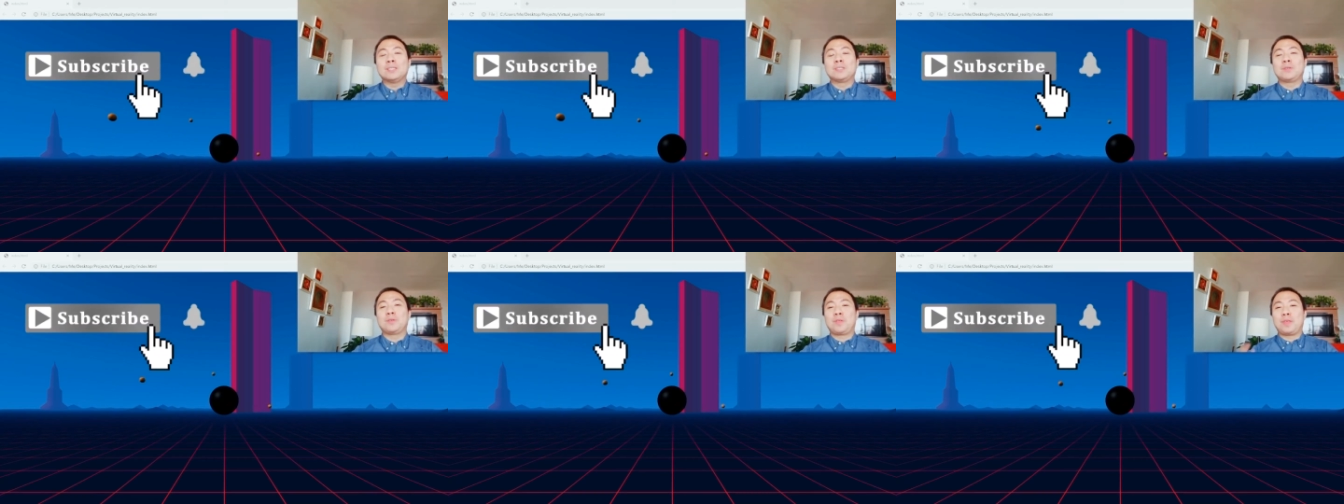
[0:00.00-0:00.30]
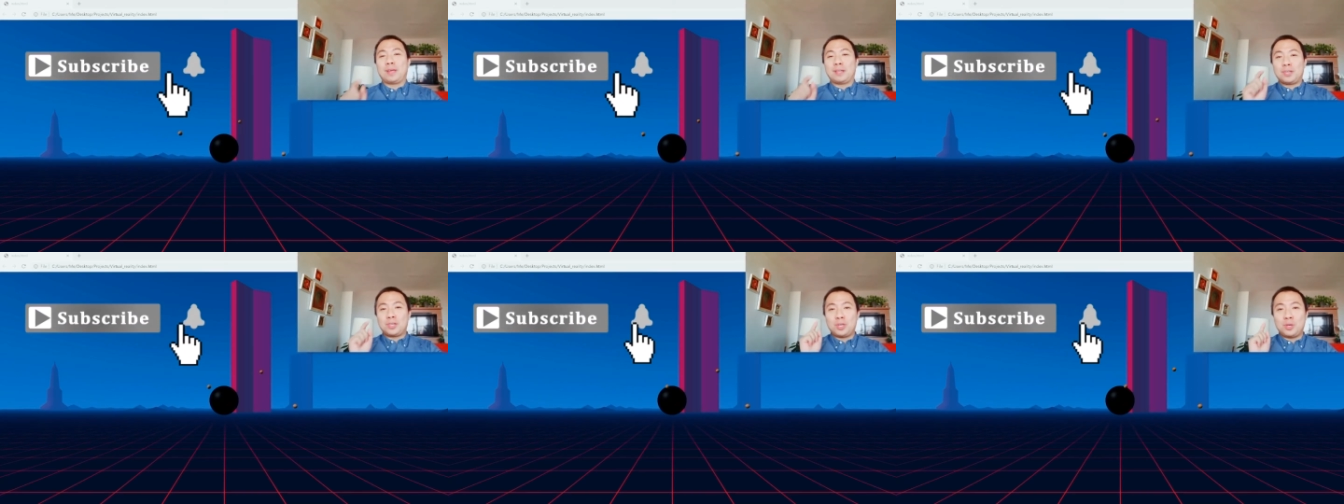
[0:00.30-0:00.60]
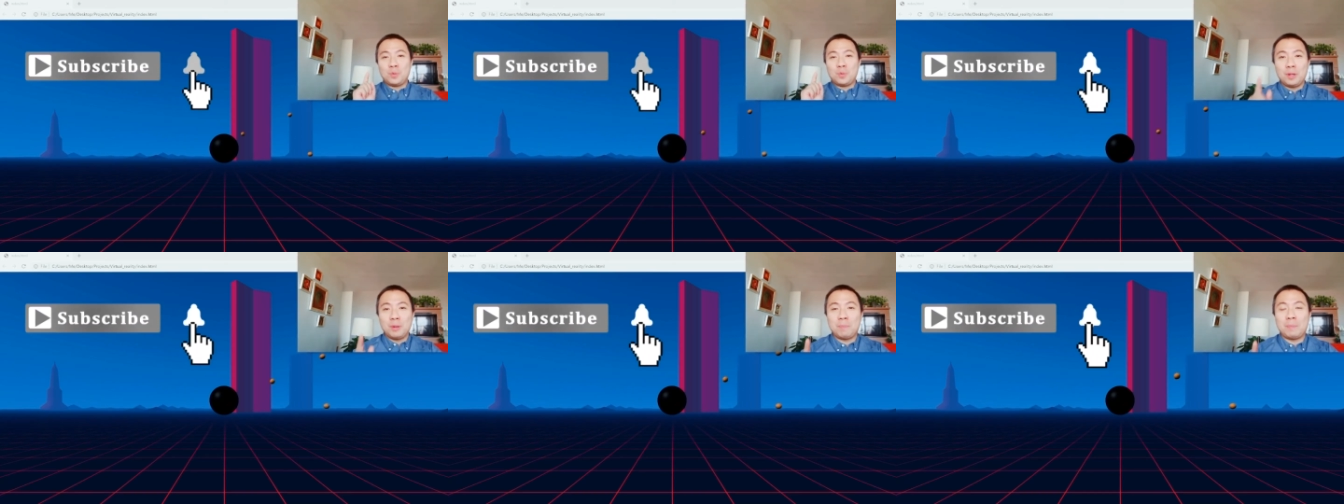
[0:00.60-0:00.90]
so that
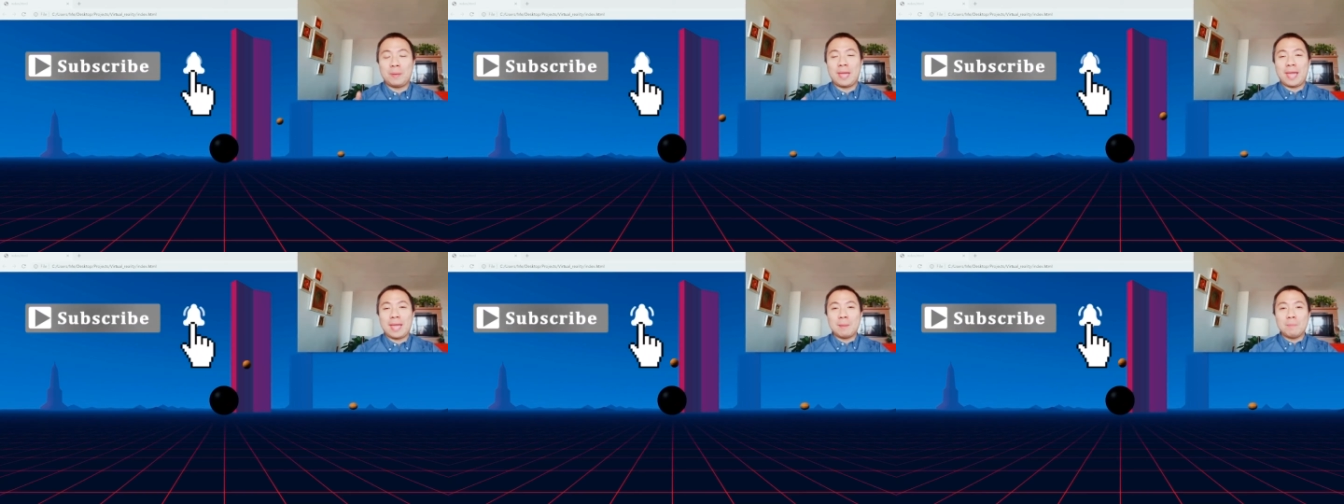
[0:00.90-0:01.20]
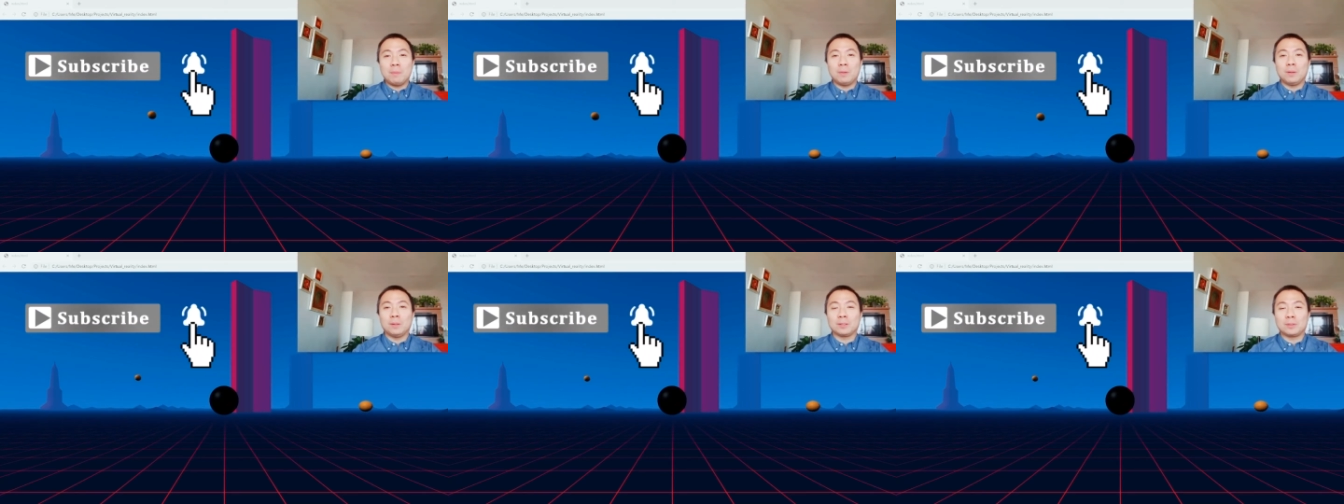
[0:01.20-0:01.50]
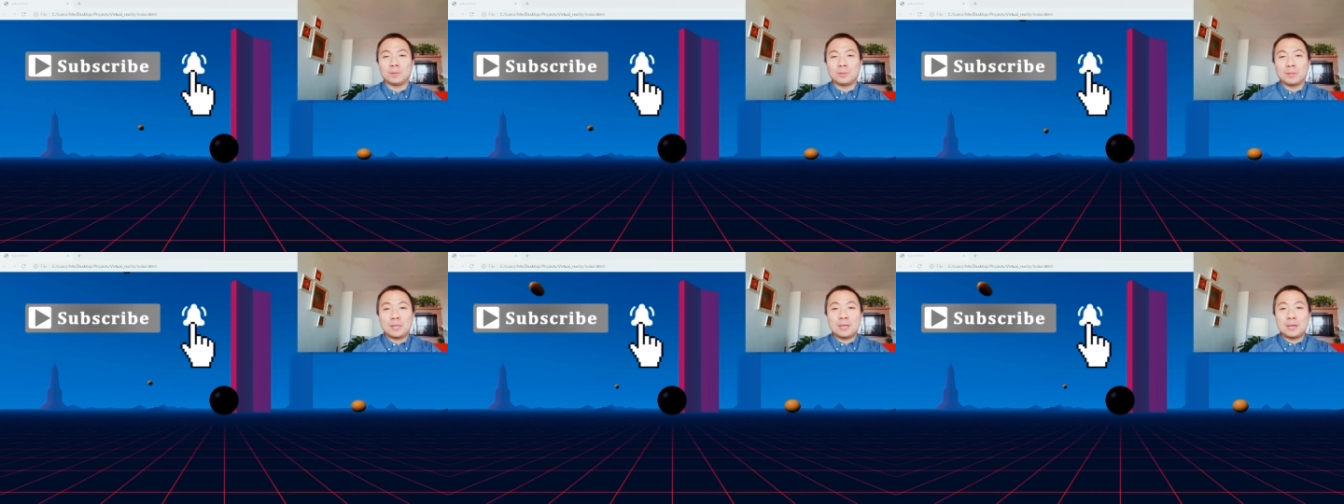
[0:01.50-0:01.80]
you will be
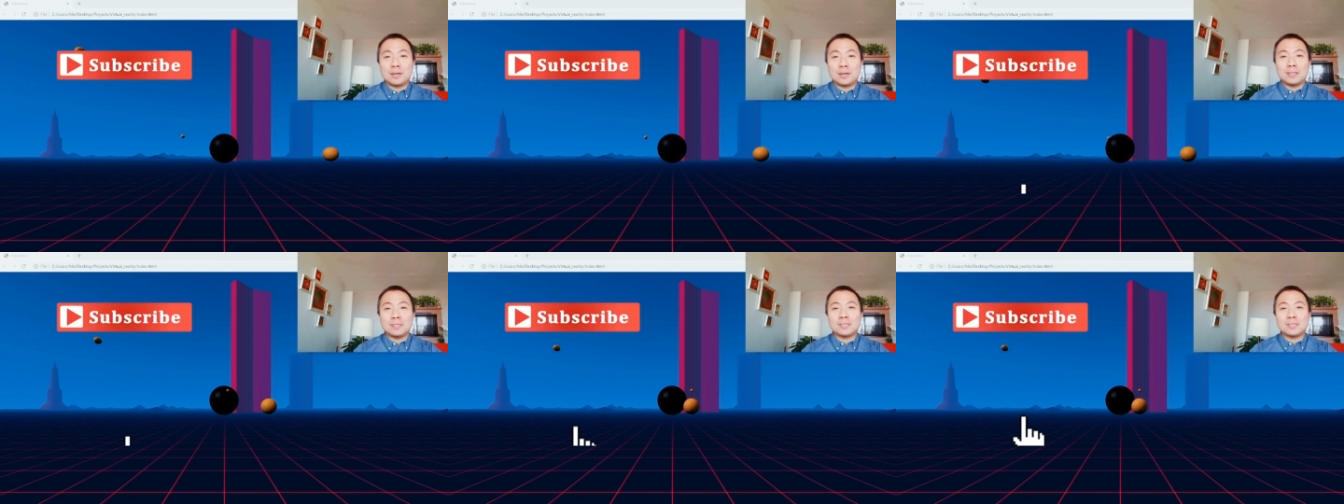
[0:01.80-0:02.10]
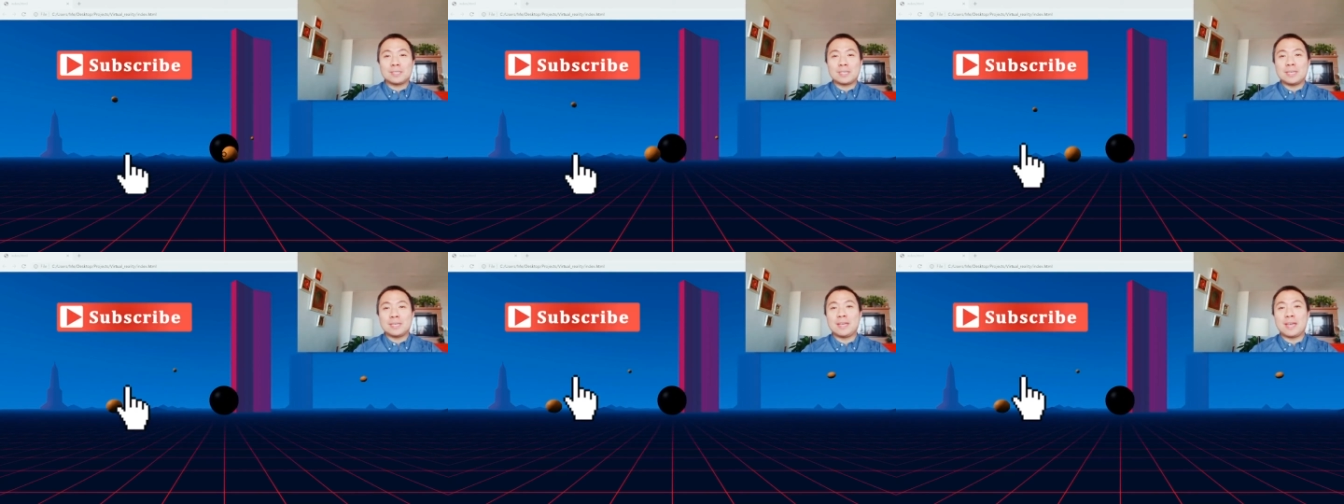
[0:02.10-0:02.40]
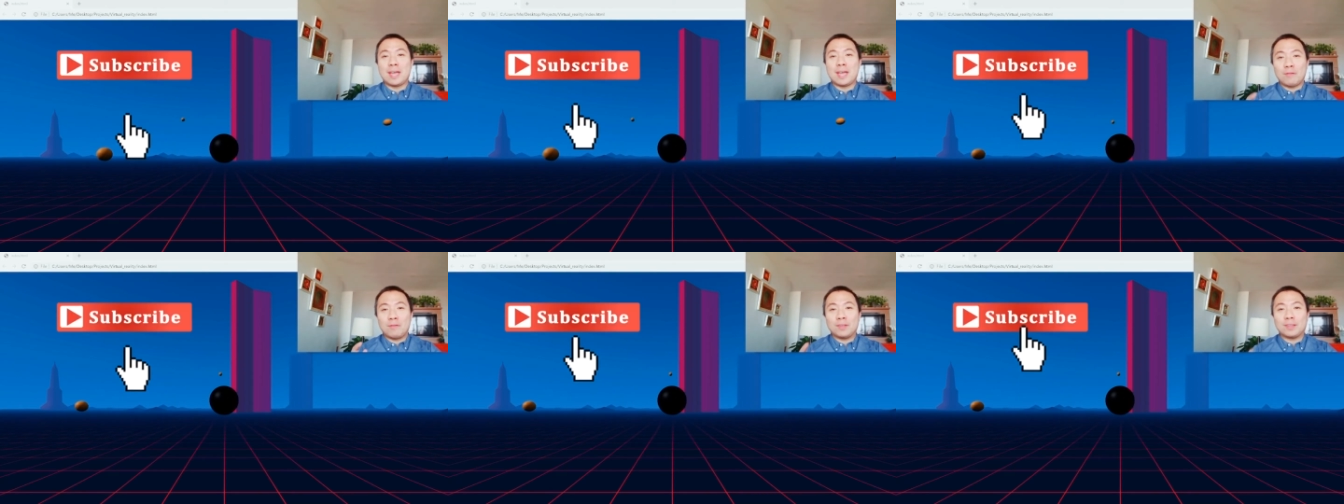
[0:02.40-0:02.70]
able to hear and
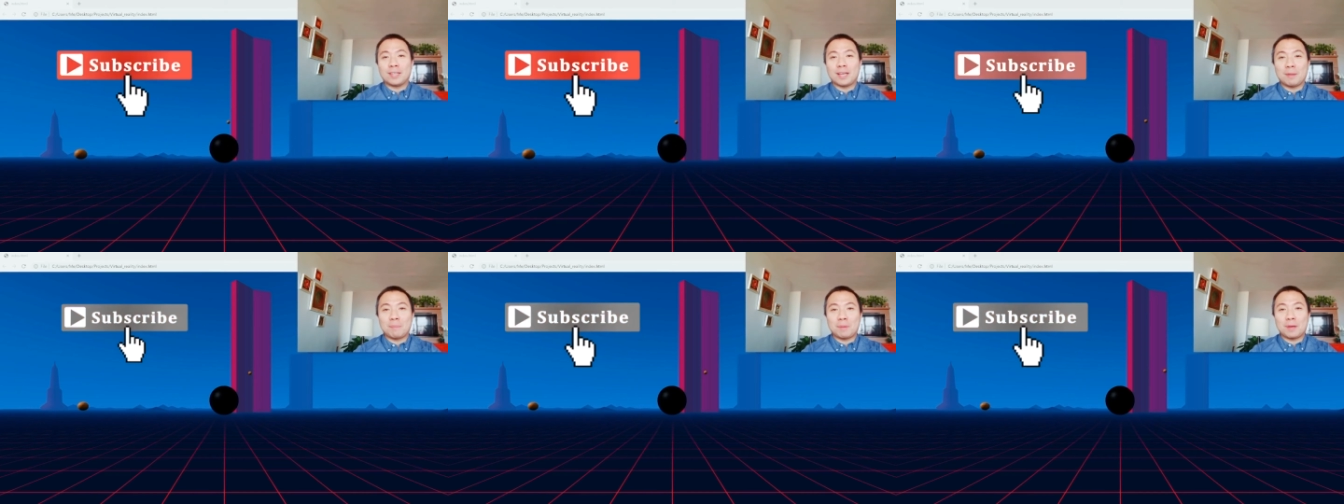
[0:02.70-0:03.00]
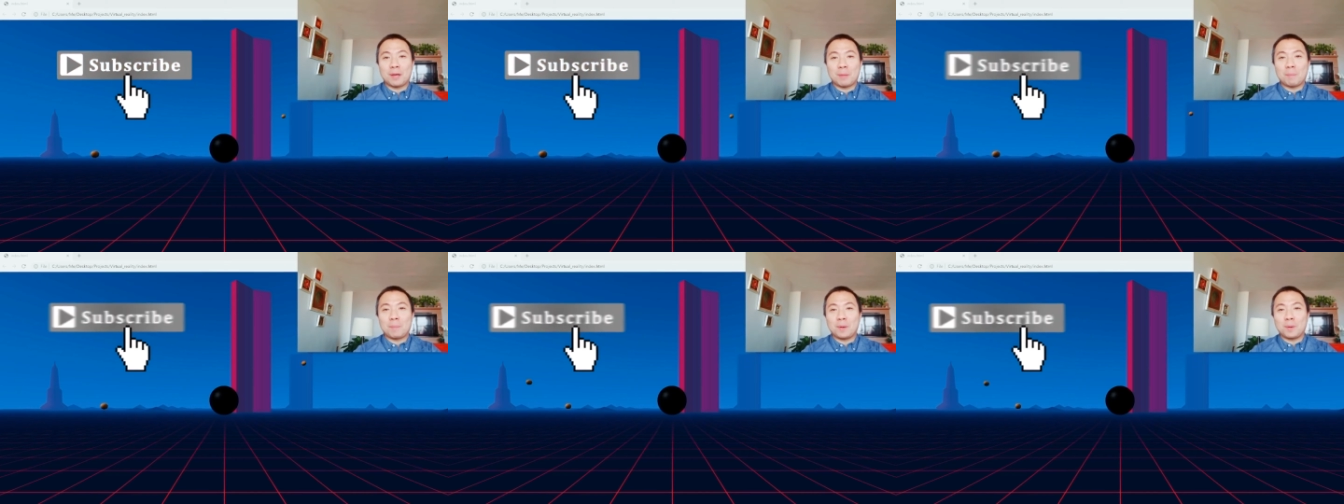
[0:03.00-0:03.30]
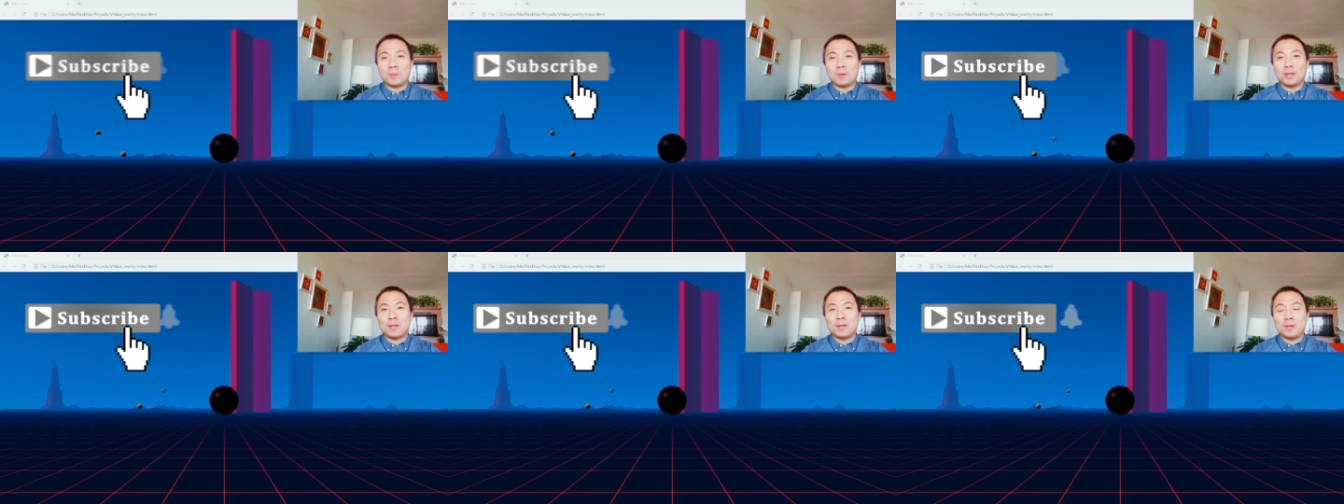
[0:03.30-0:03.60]
see every time I
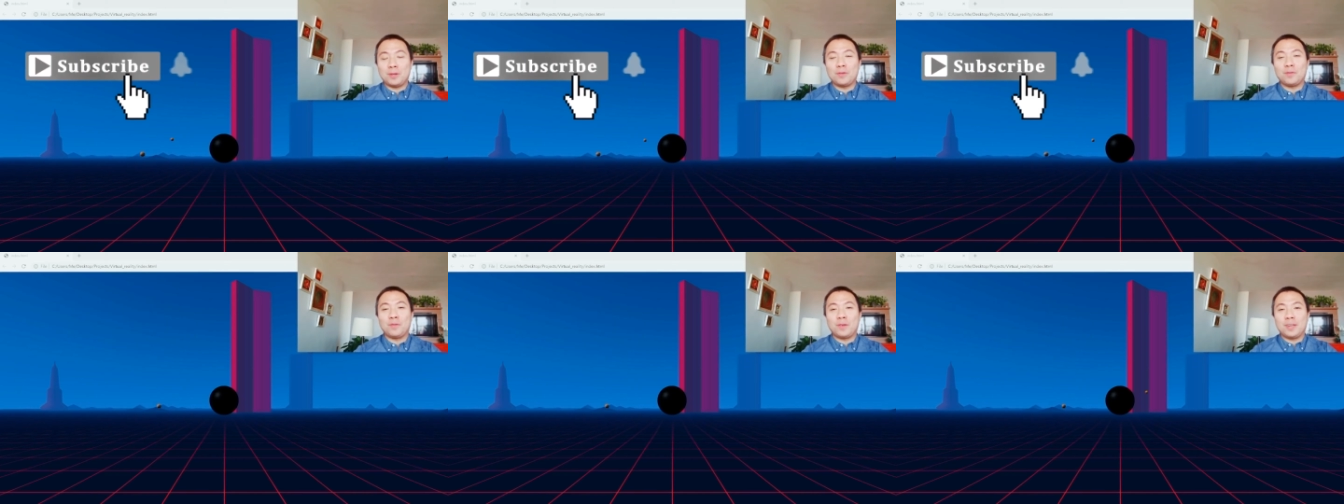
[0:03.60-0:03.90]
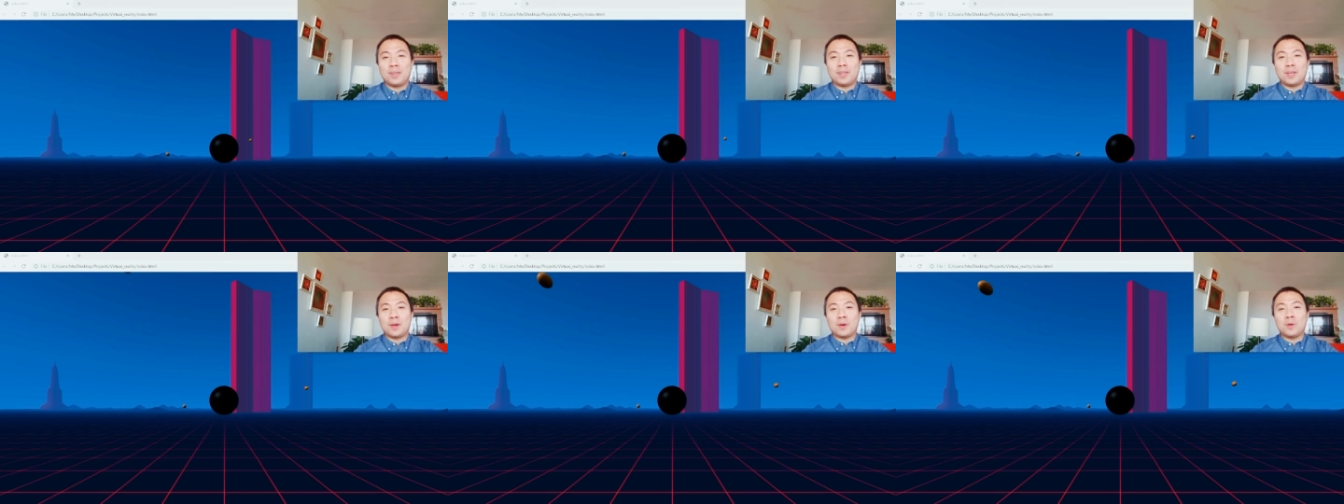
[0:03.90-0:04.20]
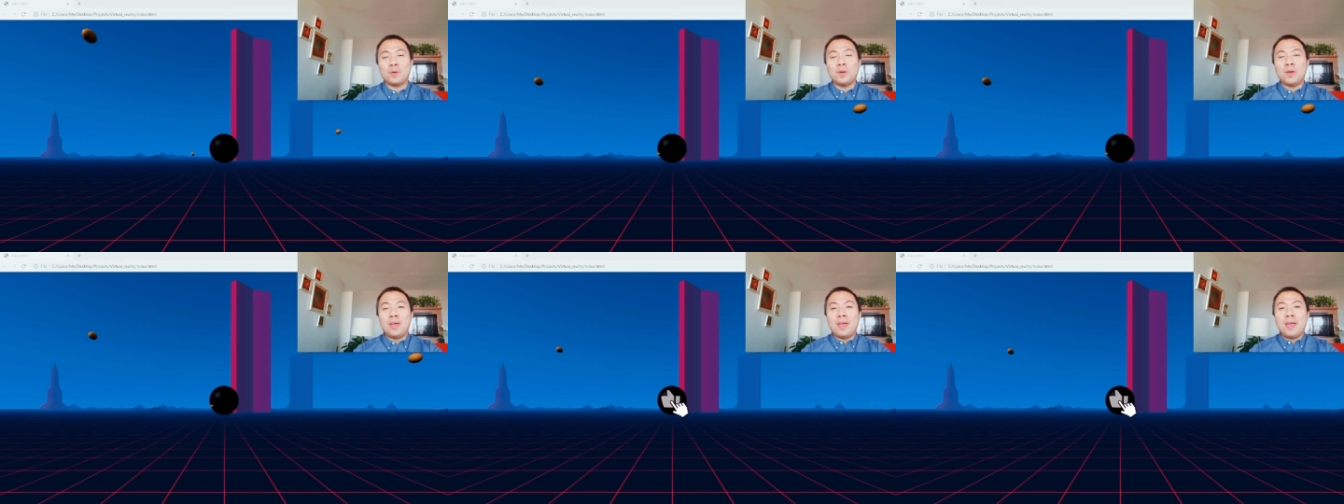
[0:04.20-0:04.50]
upload a new video.